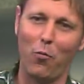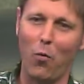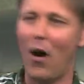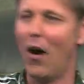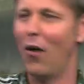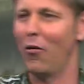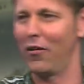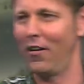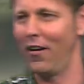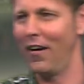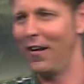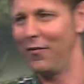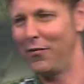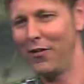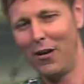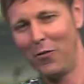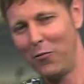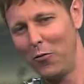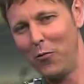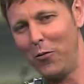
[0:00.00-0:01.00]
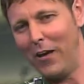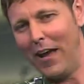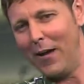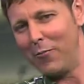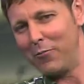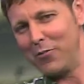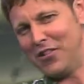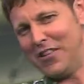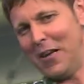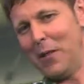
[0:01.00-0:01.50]
for wildlife. You know, all we
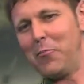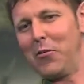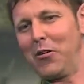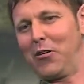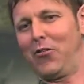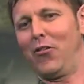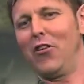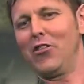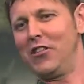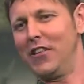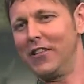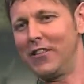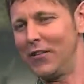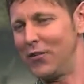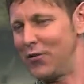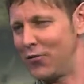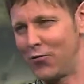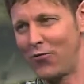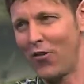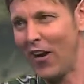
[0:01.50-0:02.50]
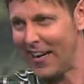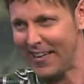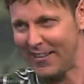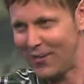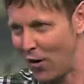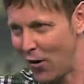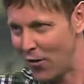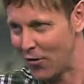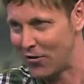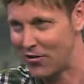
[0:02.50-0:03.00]
had was zebra crossings and stray
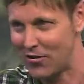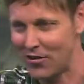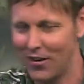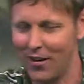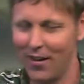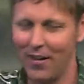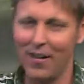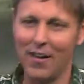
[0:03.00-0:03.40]
dogs.